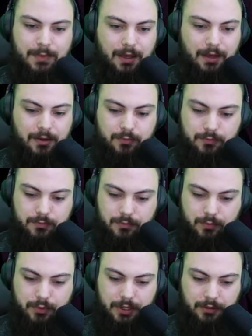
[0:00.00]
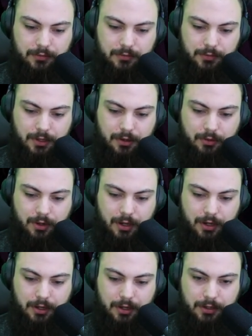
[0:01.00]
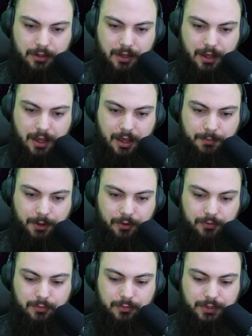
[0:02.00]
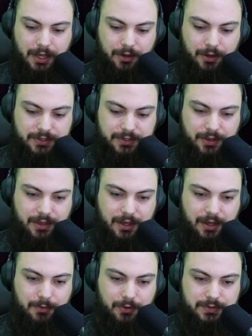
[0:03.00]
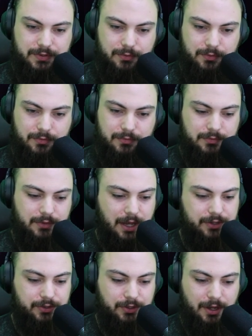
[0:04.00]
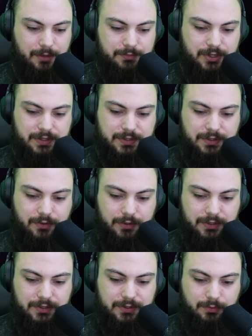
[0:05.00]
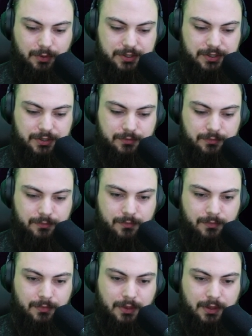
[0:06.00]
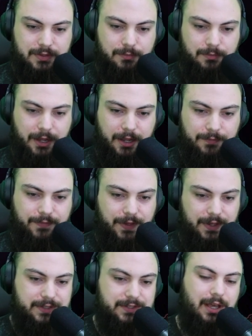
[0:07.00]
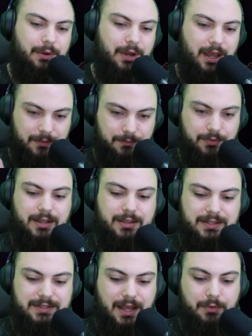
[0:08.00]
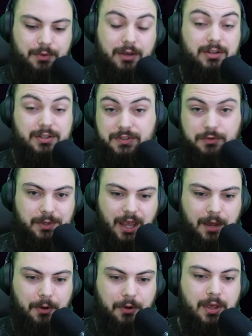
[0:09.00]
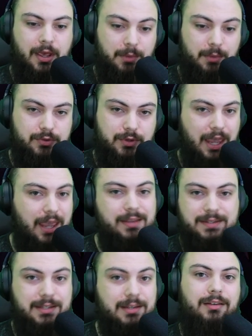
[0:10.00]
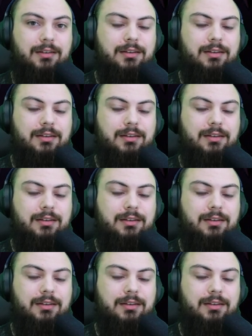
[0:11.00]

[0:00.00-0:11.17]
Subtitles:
ooh, we're getting low on ammo. Yeah, okay, so I think I'm going to... Actually, I'm just going to switch to my fists. That way I can break these down without consuming ammo. Because you can still,